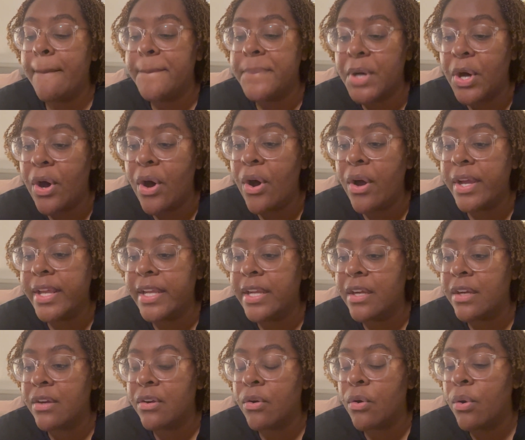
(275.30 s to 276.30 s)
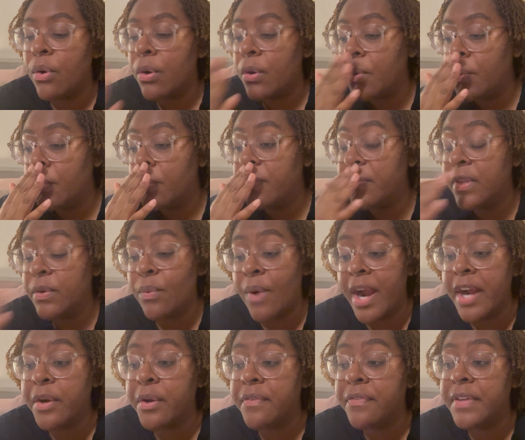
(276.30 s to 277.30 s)
Paul here, or who, the
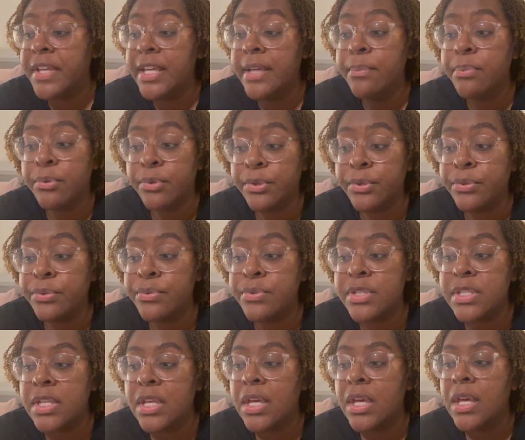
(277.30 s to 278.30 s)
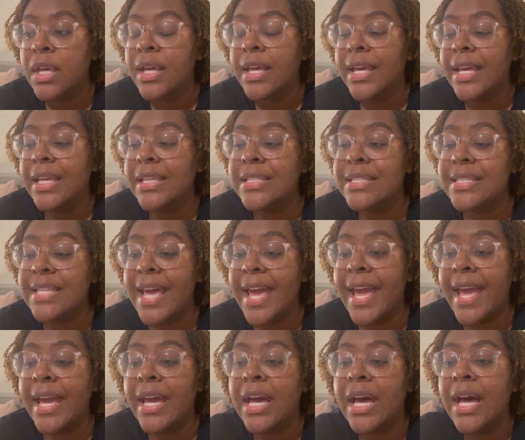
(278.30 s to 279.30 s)
writer of Hebrews, is
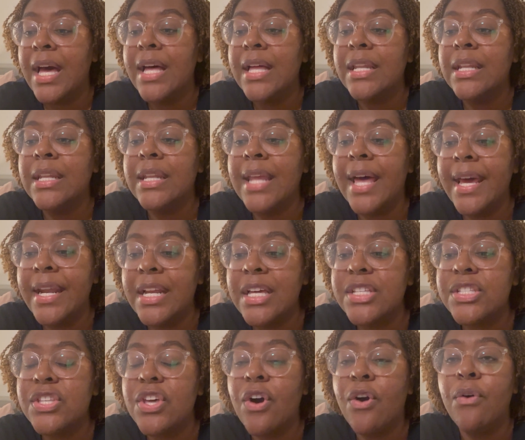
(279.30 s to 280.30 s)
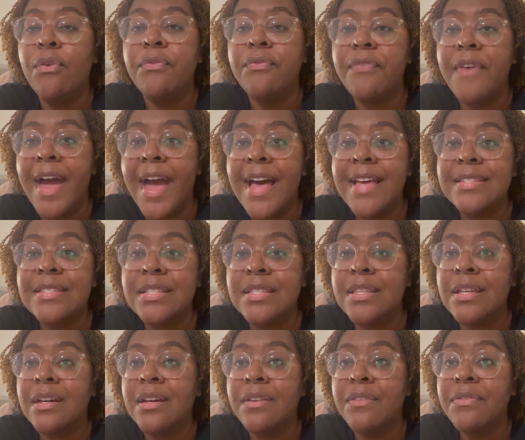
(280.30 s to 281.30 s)
saying, Let us hold fast to
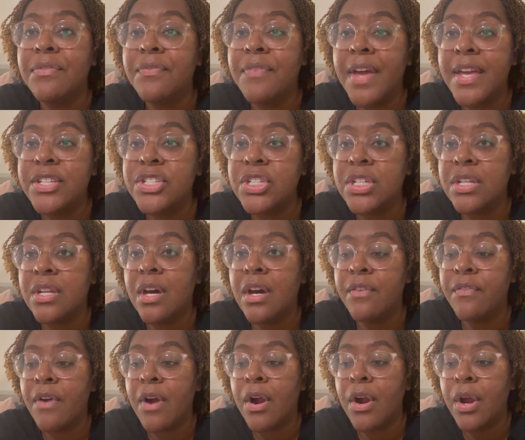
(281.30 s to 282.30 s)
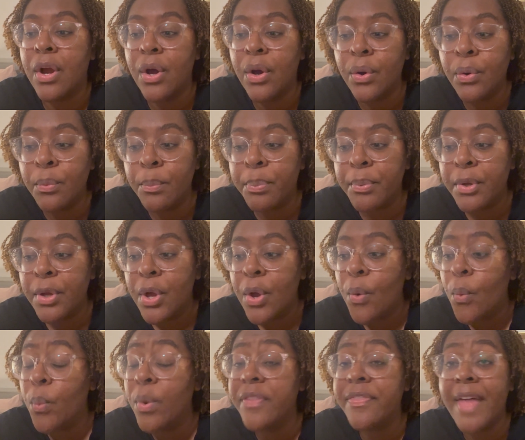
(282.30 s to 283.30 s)
the confession of our hope
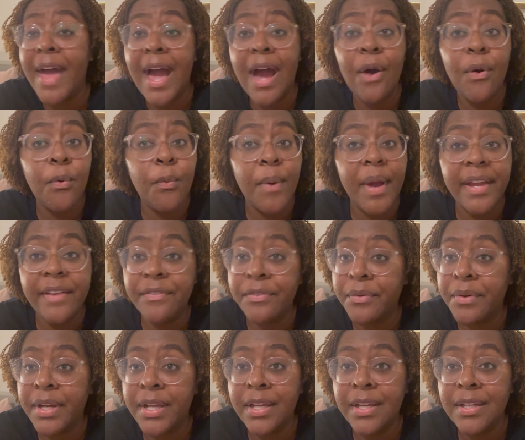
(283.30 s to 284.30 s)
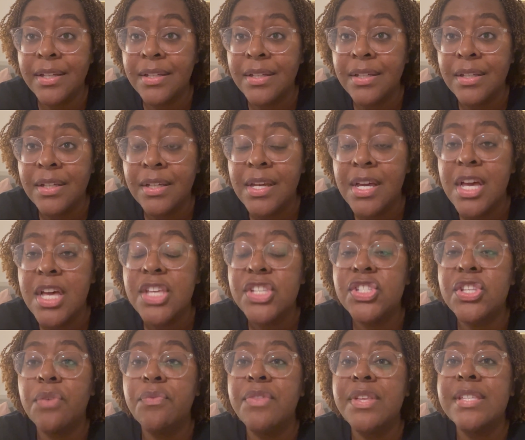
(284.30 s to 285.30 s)
without wavering.
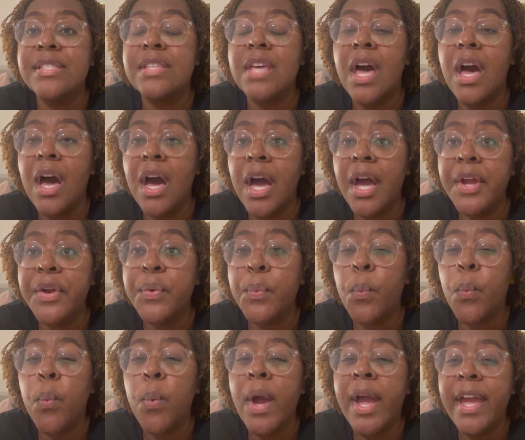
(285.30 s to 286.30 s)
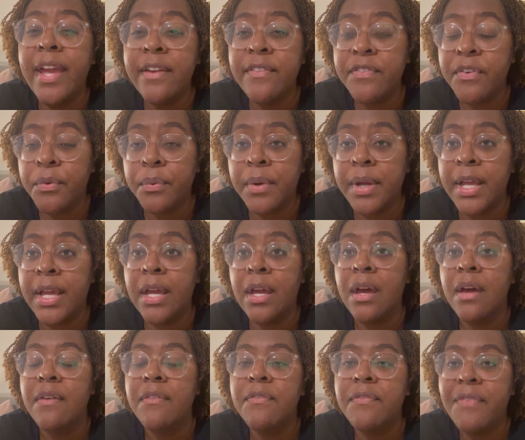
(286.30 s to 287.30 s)
So, this
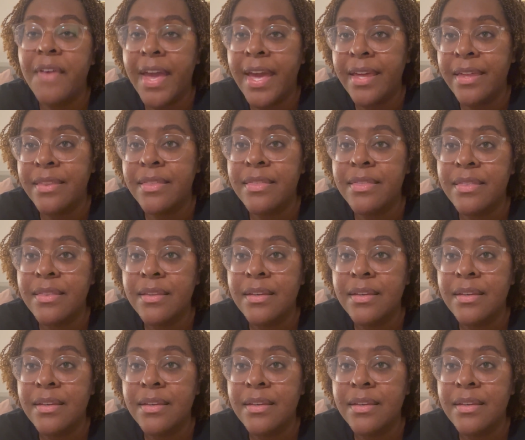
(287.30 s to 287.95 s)
unwavering faith,